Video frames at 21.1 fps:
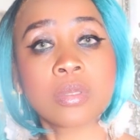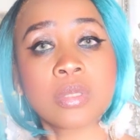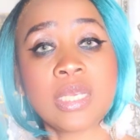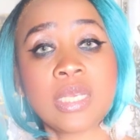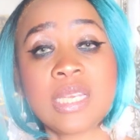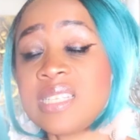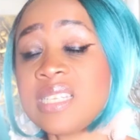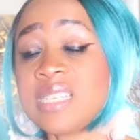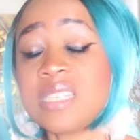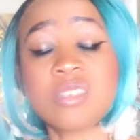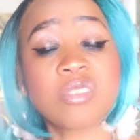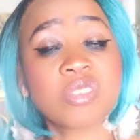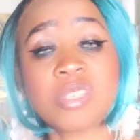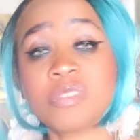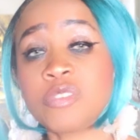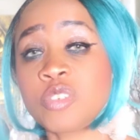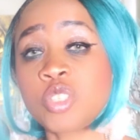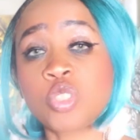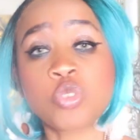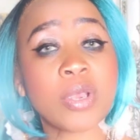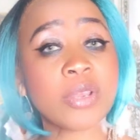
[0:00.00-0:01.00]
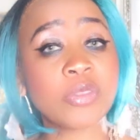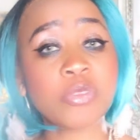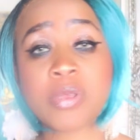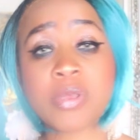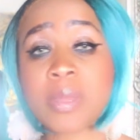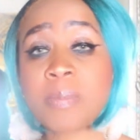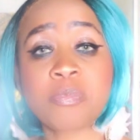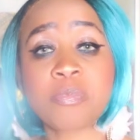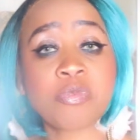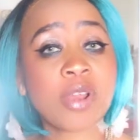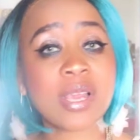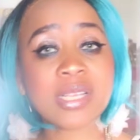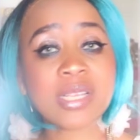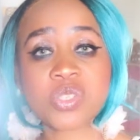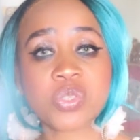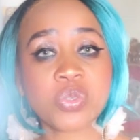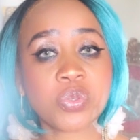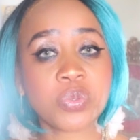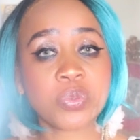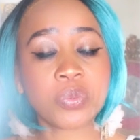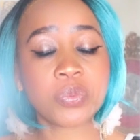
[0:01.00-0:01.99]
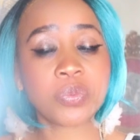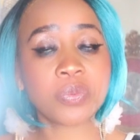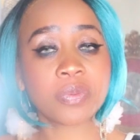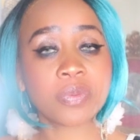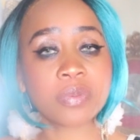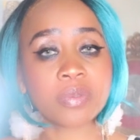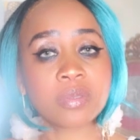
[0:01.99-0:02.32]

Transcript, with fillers: He did not even try to impress you.